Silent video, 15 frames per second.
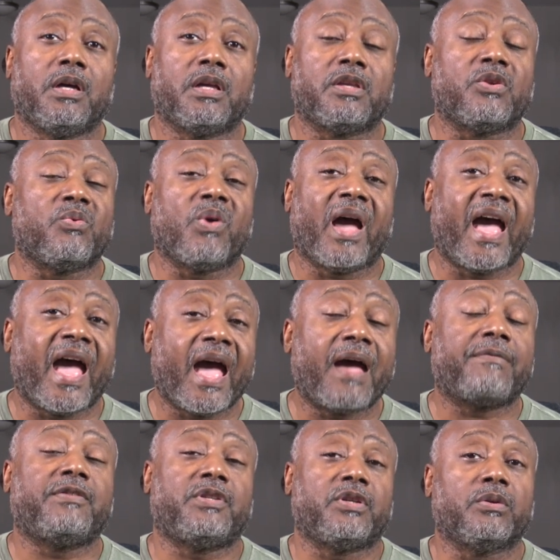You
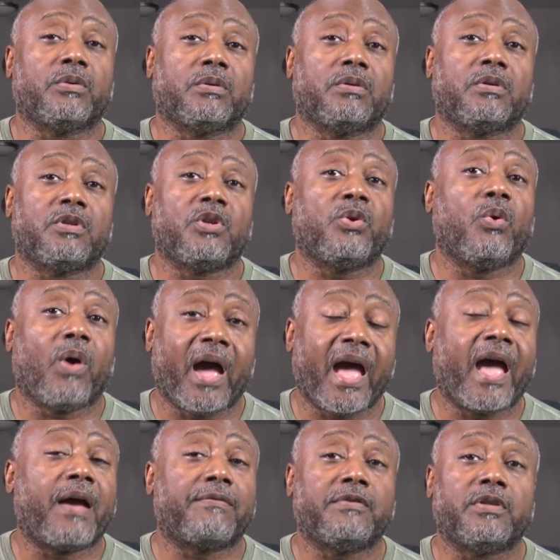have to. You
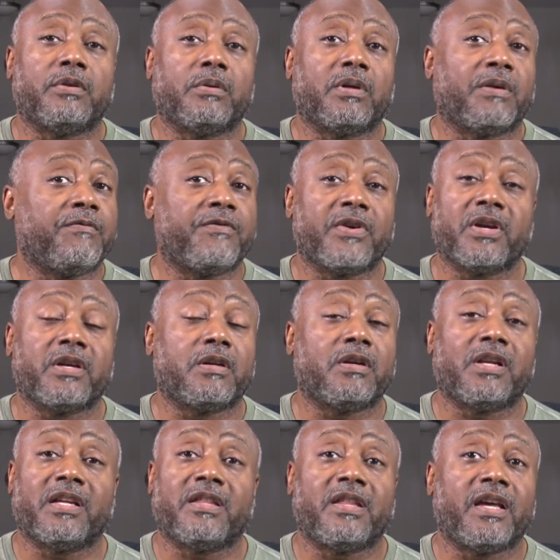have to. I'm very
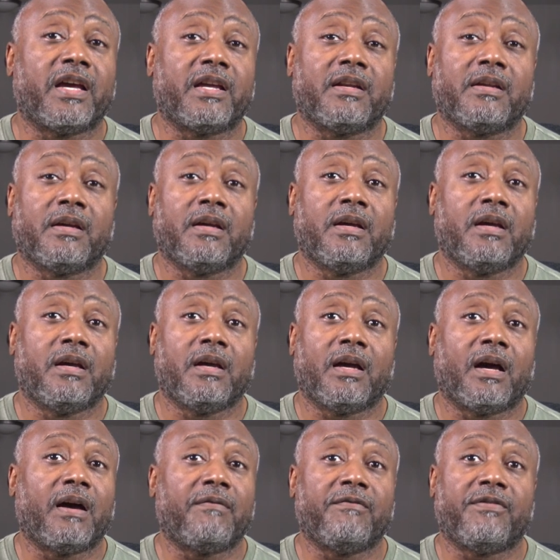good at that.
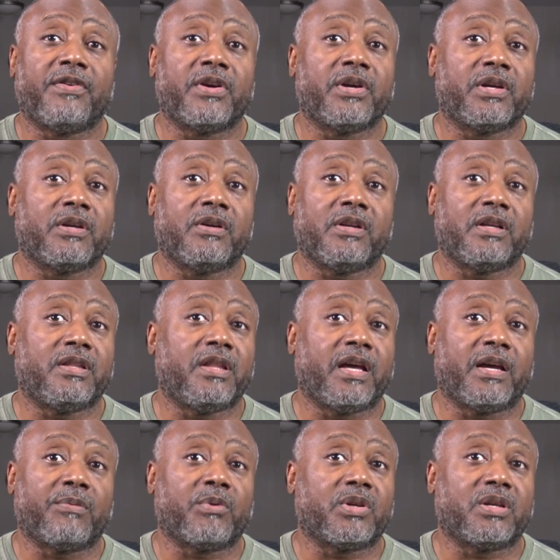I'm very good at
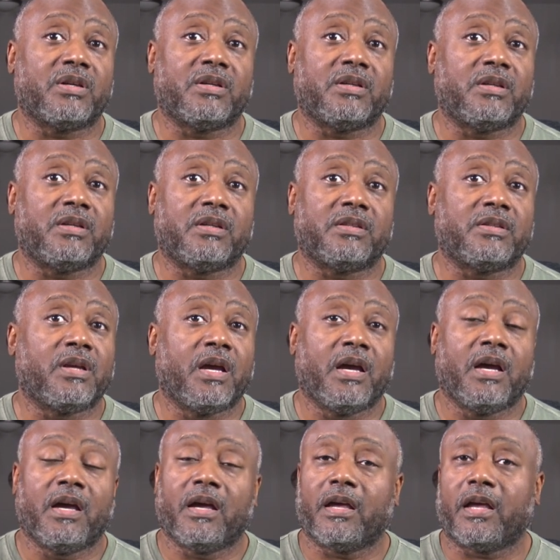that because
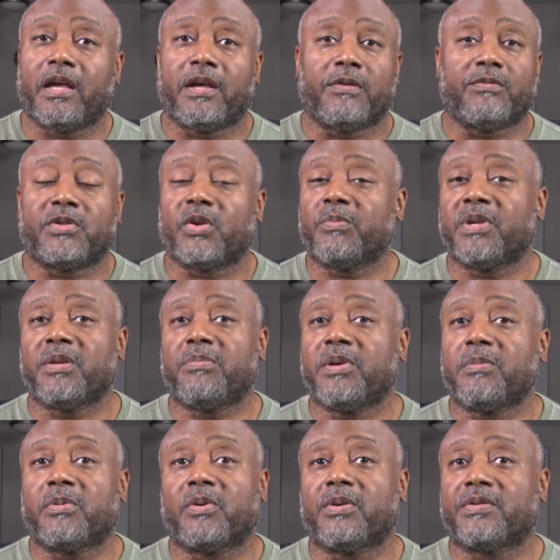so many
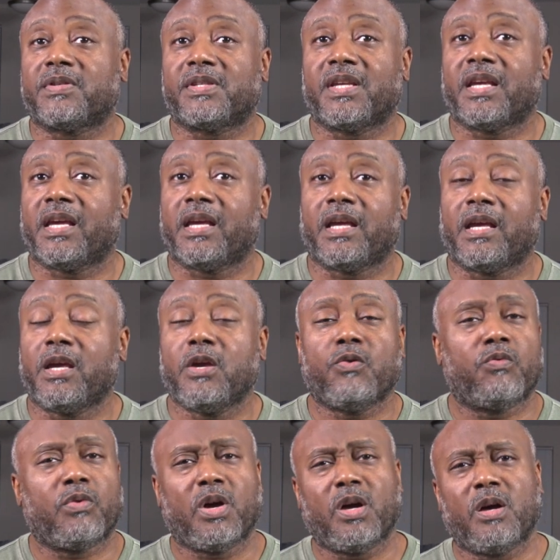people have said, hey,
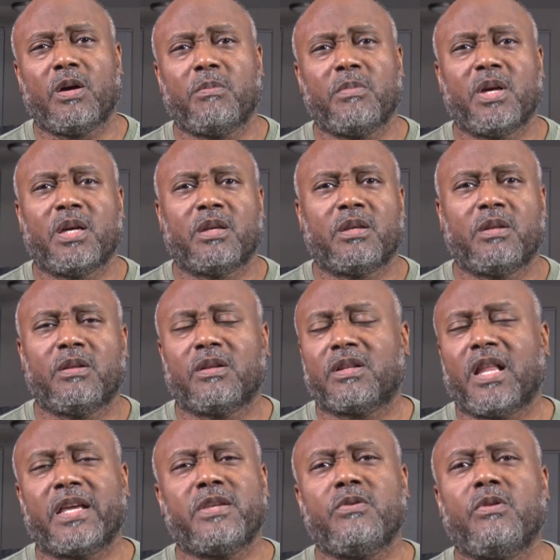Rom, you
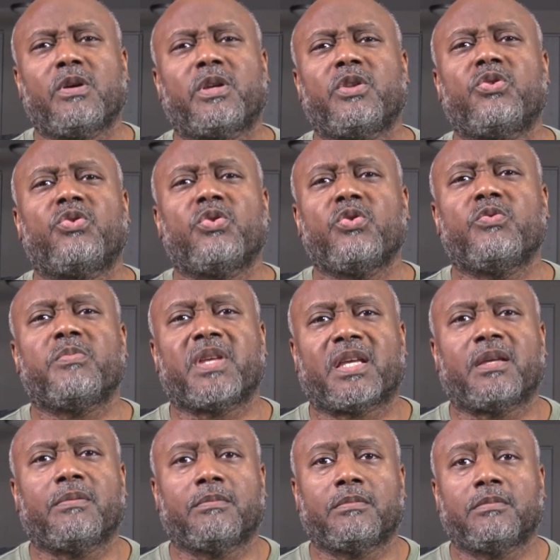look like you're looking through
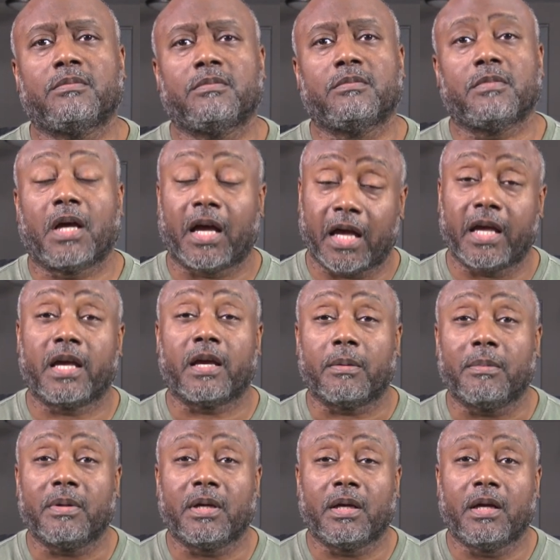me. I am.